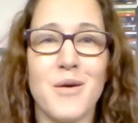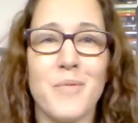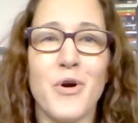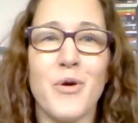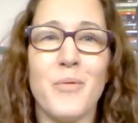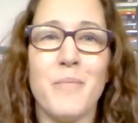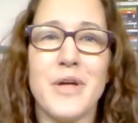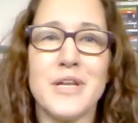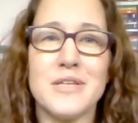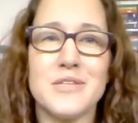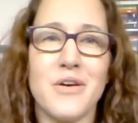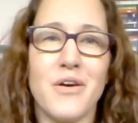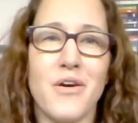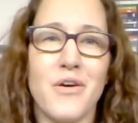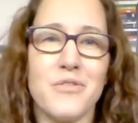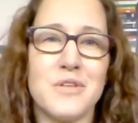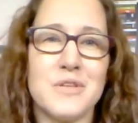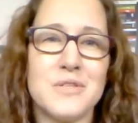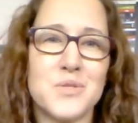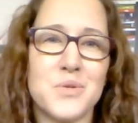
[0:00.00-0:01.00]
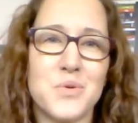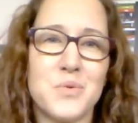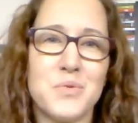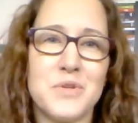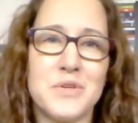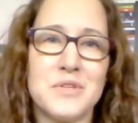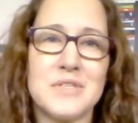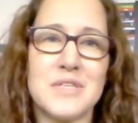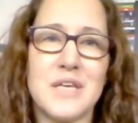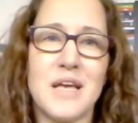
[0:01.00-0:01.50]
about mental health in
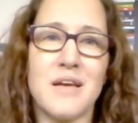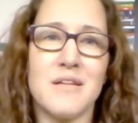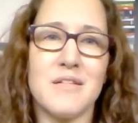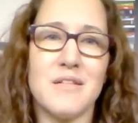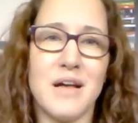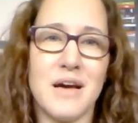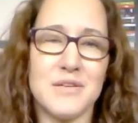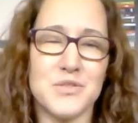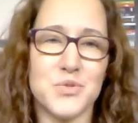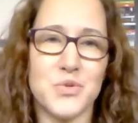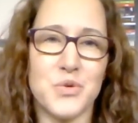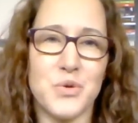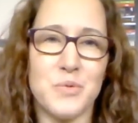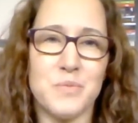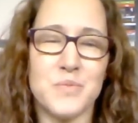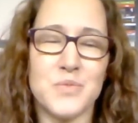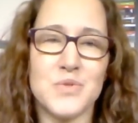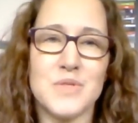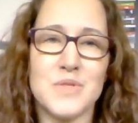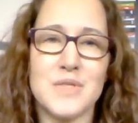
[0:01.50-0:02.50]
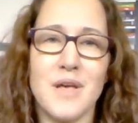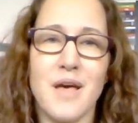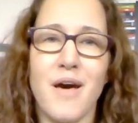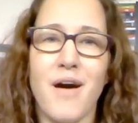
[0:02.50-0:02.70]
schools and classrooms.